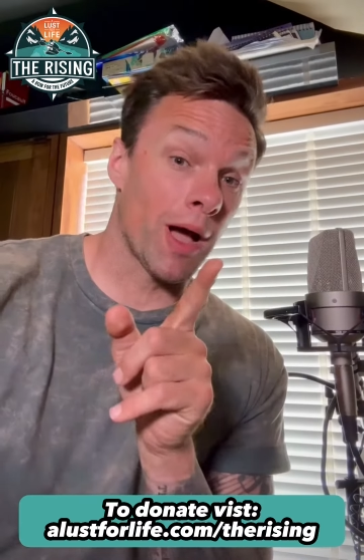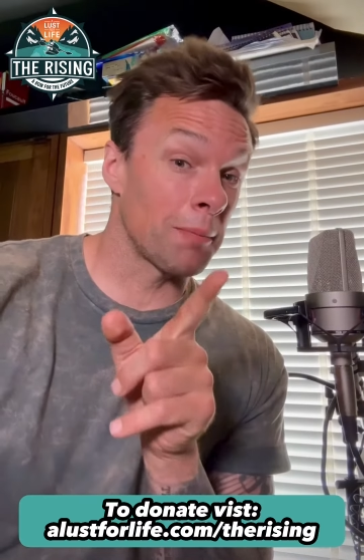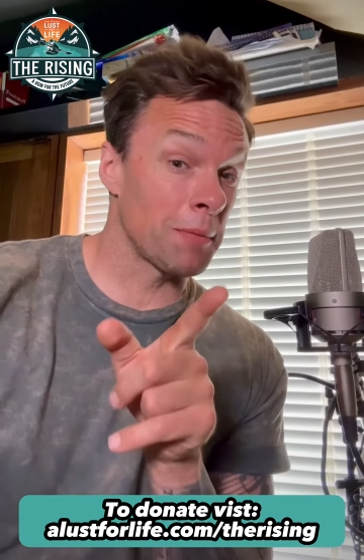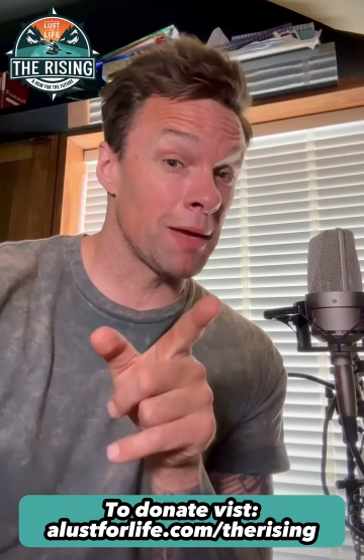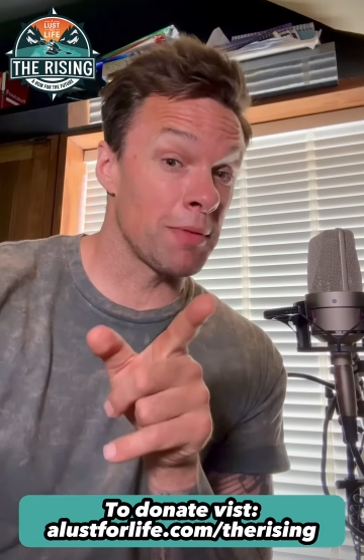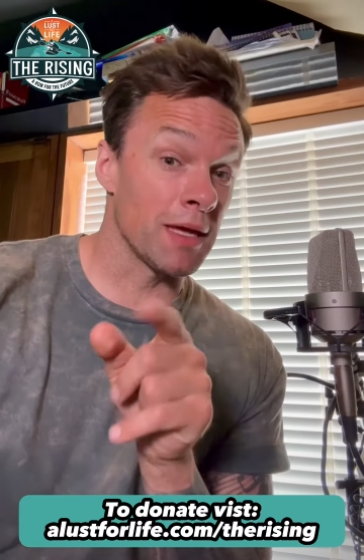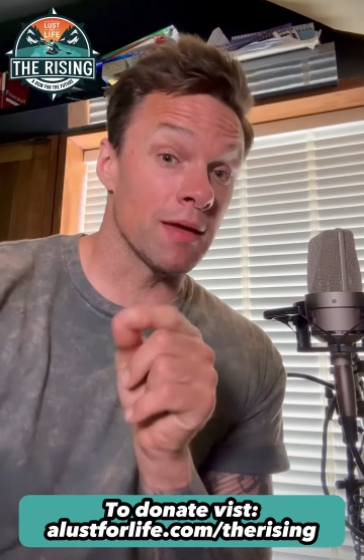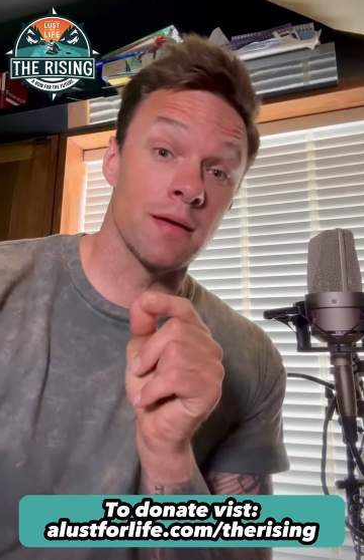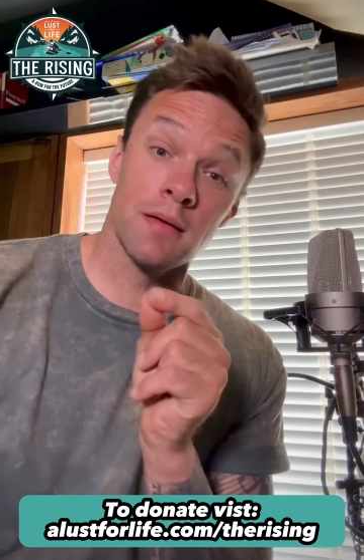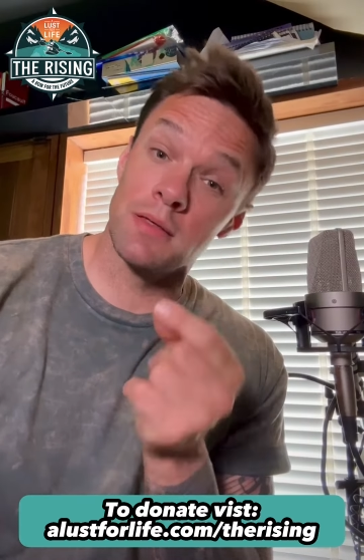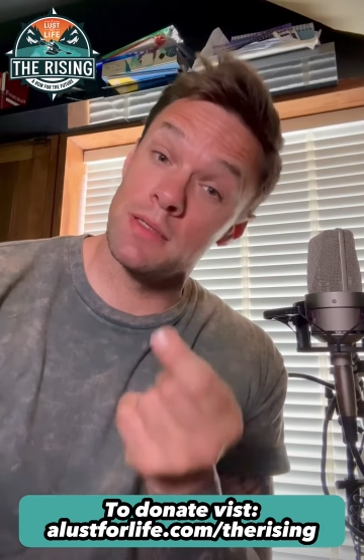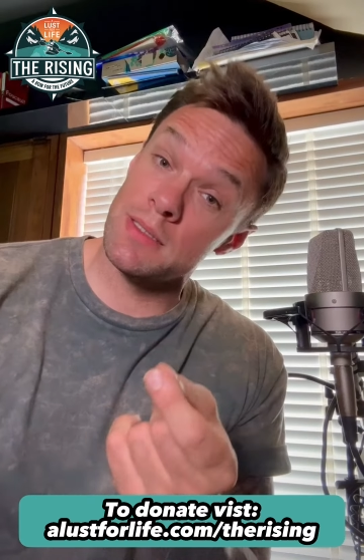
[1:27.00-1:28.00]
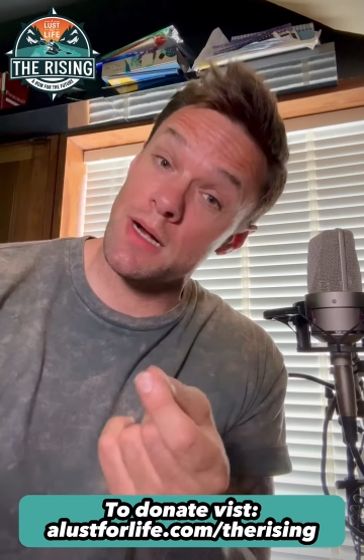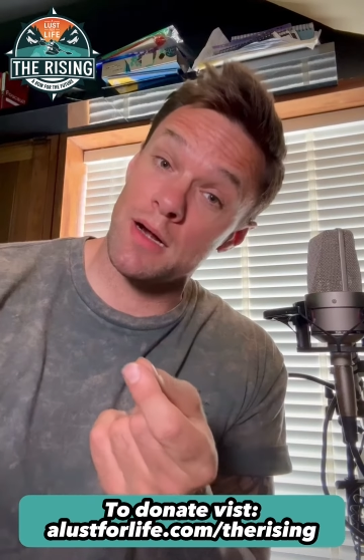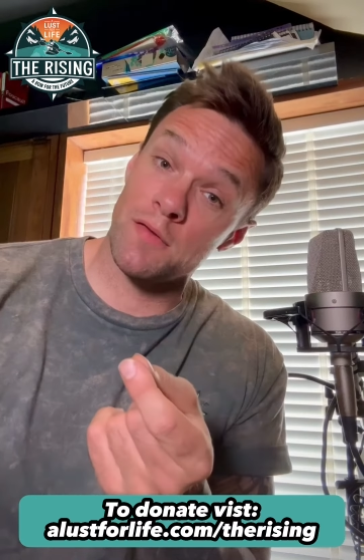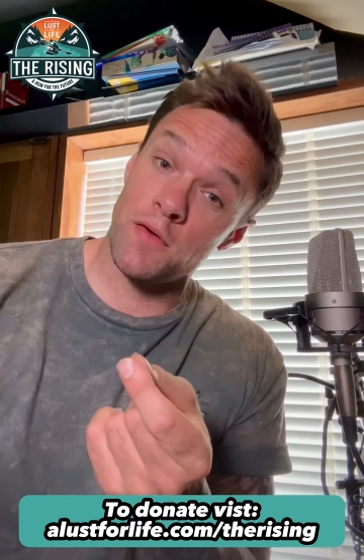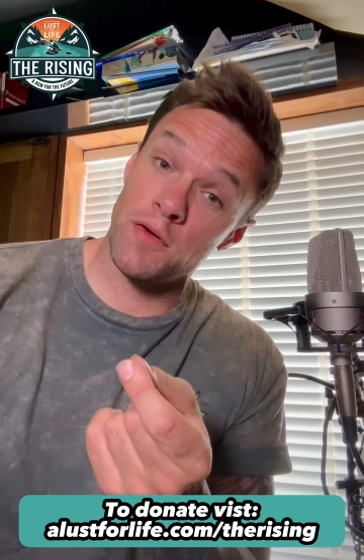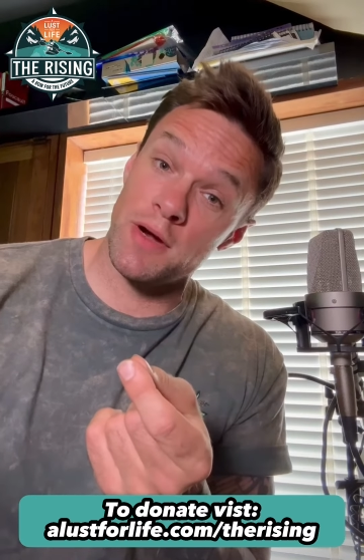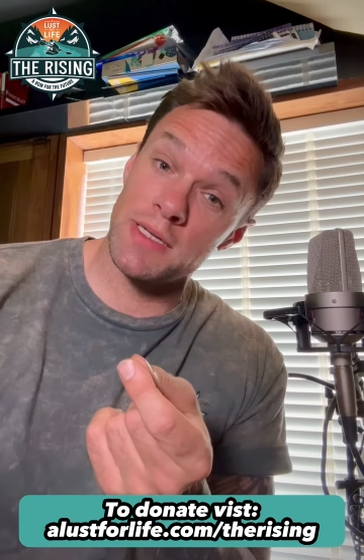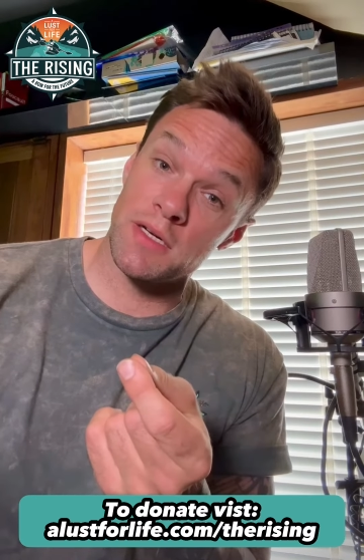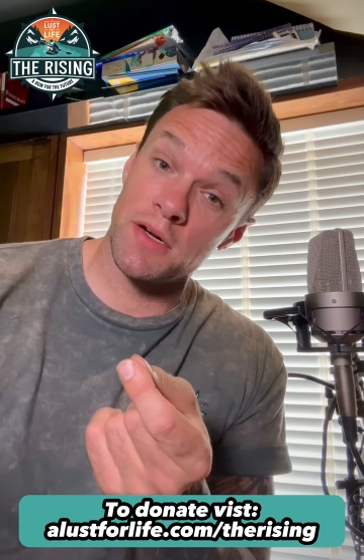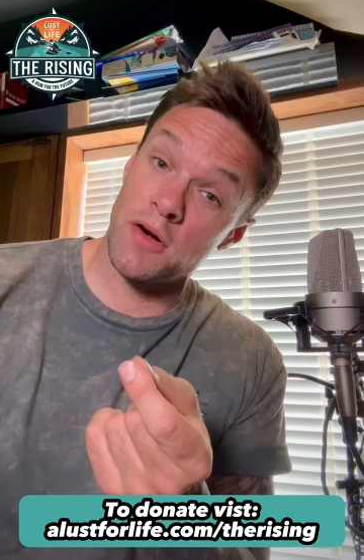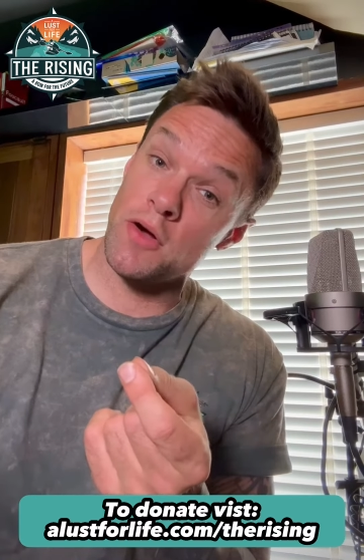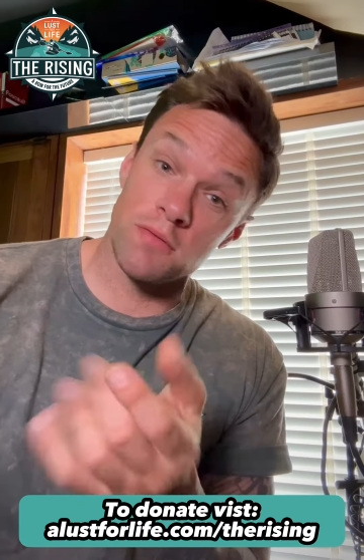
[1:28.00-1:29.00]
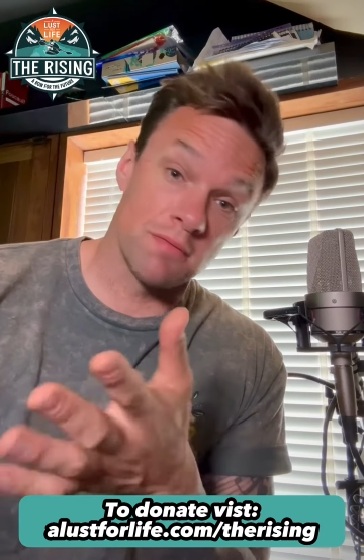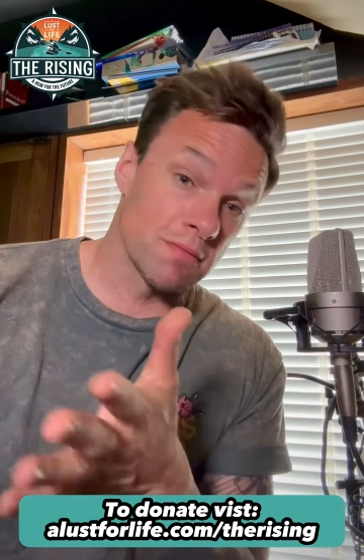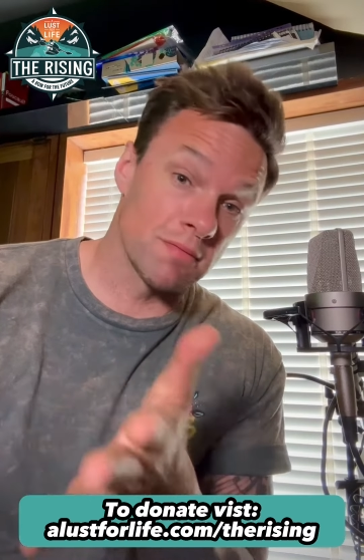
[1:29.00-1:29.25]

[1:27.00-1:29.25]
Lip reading: and maybe start a fundraiser of your own